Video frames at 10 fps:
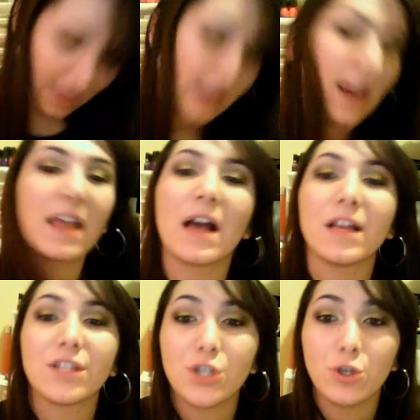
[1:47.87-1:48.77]
Then I
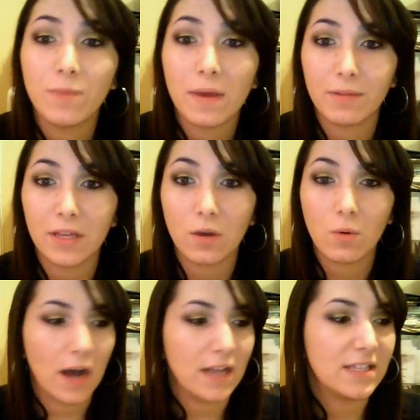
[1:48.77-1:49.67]
got two Maybelline
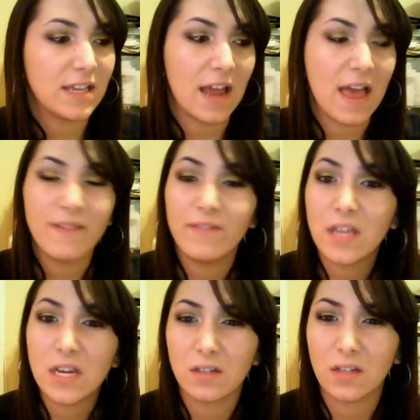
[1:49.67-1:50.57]
quads, and I
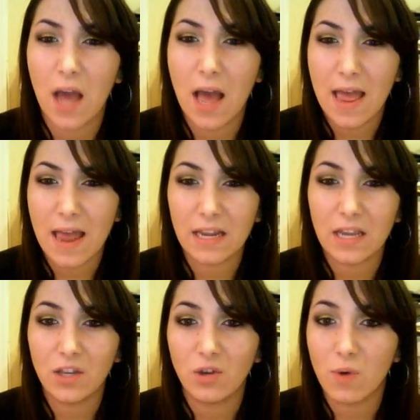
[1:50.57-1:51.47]
haven't got
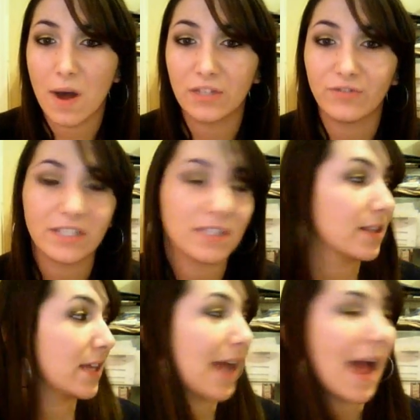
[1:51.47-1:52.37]
any new quads
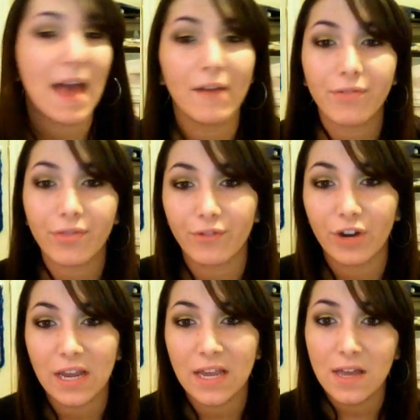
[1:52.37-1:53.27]
recently. I have
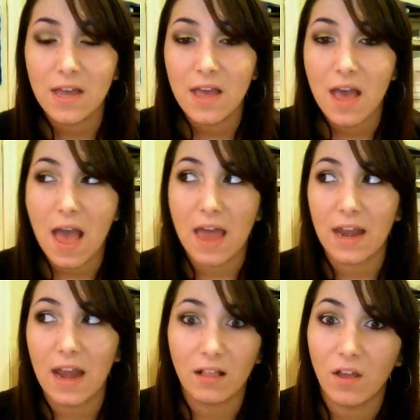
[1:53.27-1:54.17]
three,
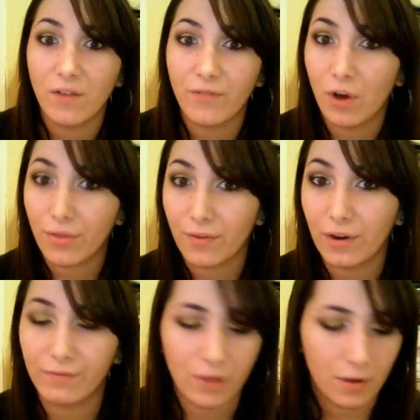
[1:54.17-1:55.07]
and I love all
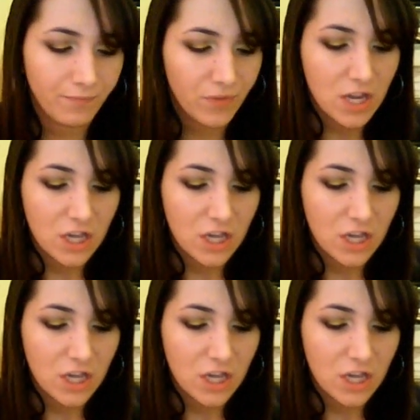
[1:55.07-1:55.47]
three of them.